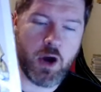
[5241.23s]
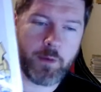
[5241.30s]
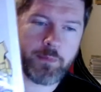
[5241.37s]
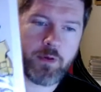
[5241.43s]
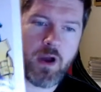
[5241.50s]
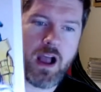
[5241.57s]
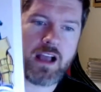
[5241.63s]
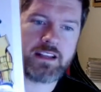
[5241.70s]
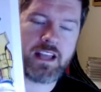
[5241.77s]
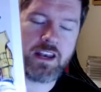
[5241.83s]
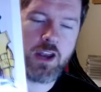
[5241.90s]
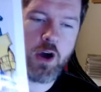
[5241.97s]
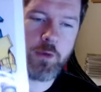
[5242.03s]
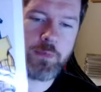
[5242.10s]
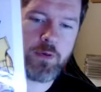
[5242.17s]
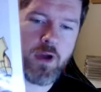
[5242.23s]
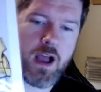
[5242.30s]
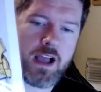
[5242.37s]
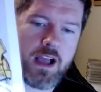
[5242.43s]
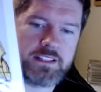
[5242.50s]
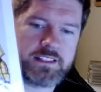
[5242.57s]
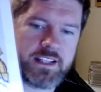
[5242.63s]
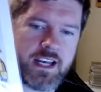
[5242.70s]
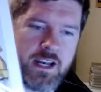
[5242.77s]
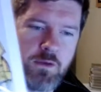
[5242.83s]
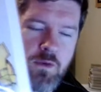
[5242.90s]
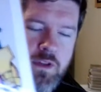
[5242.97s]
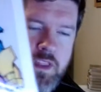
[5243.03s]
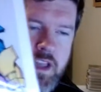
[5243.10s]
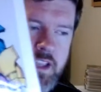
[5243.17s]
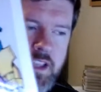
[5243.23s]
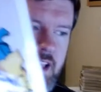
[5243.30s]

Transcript: no prize to anyone that